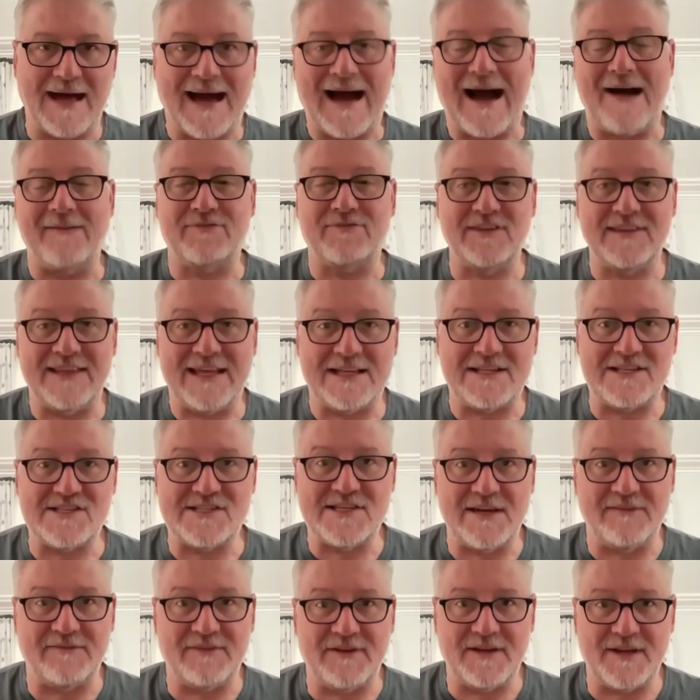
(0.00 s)
after that
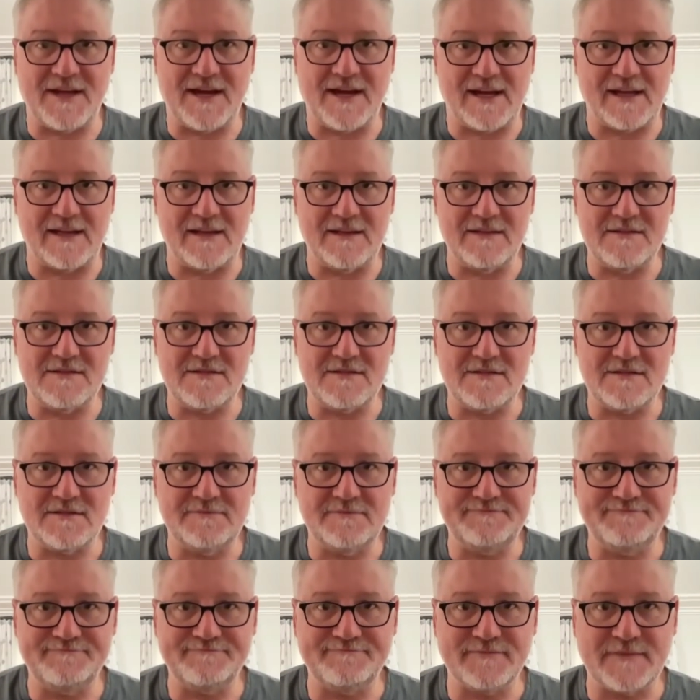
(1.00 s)
7 days,
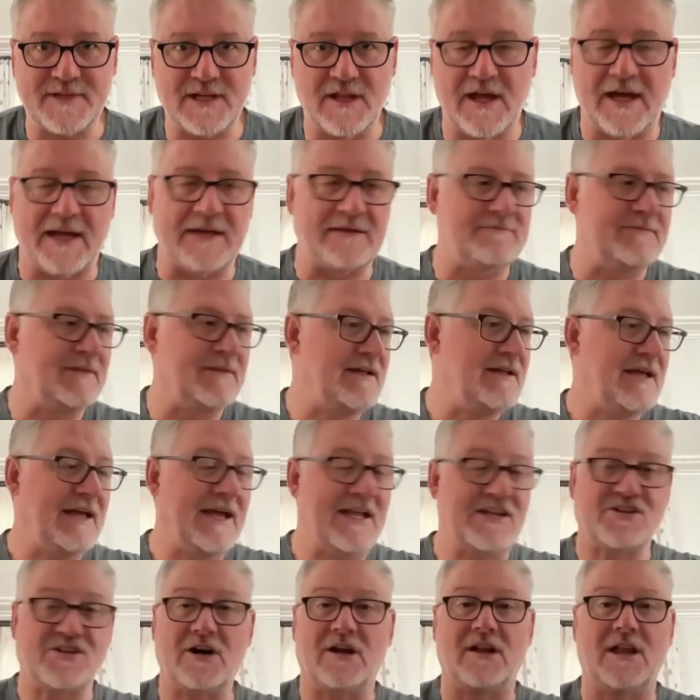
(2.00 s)
like
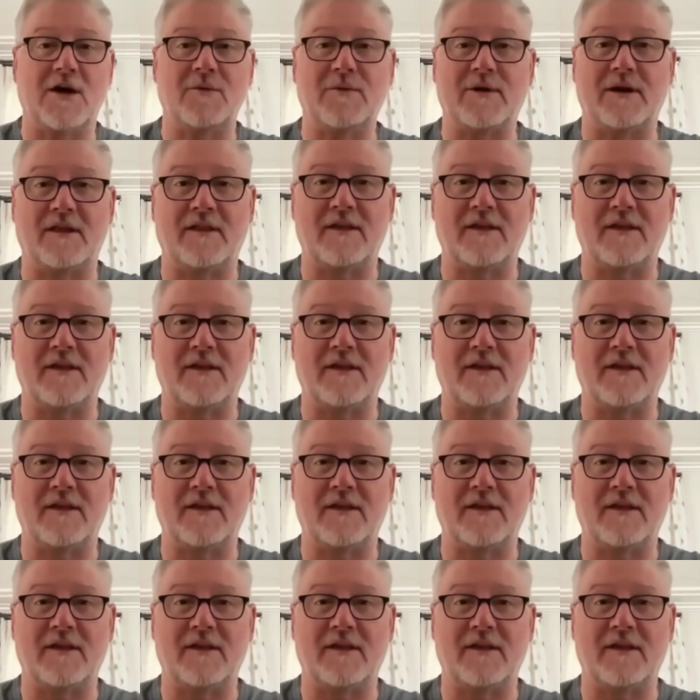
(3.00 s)
it's kind of like one of